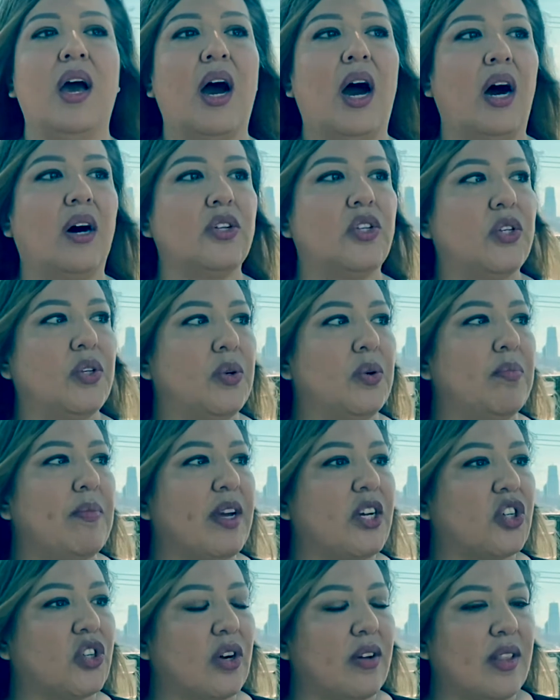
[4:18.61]
how to
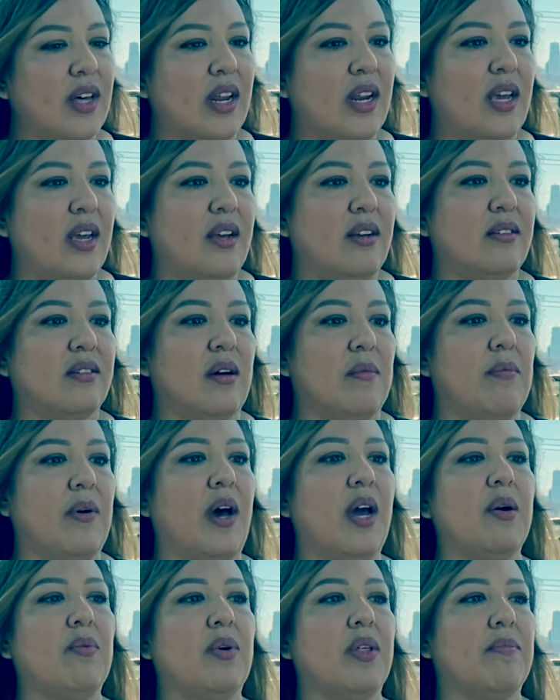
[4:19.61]
make sure that he's
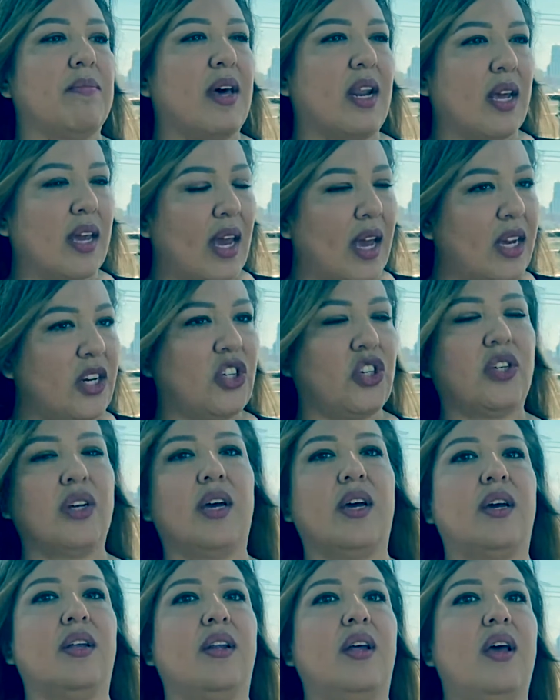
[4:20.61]
compliant with
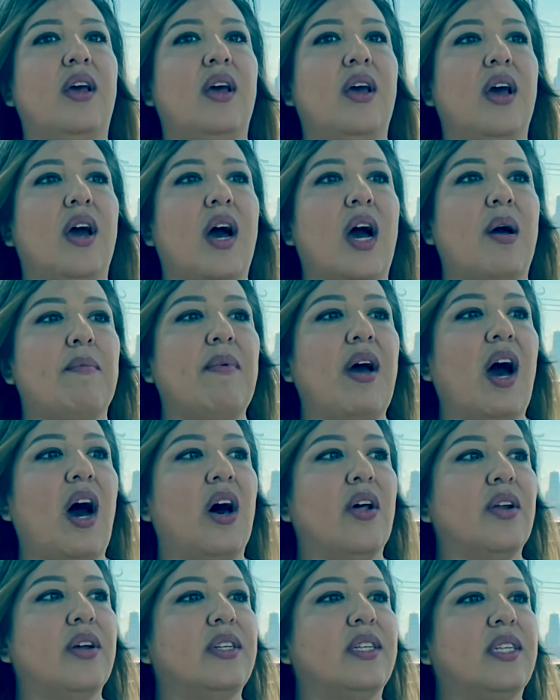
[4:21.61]
medication,
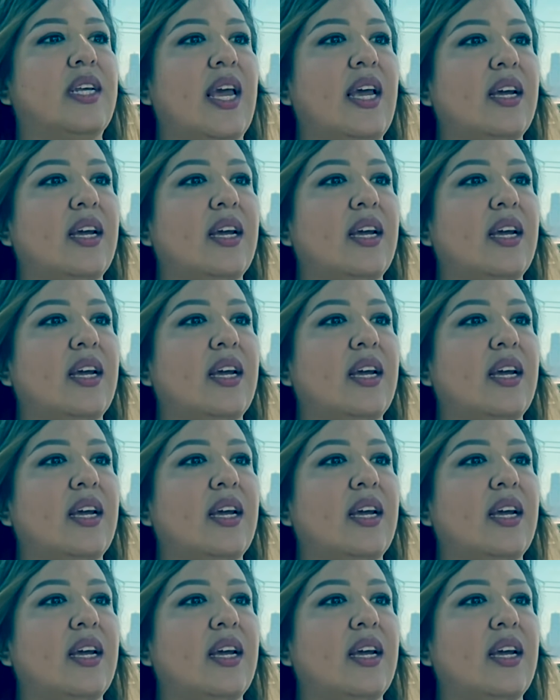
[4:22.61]
how to take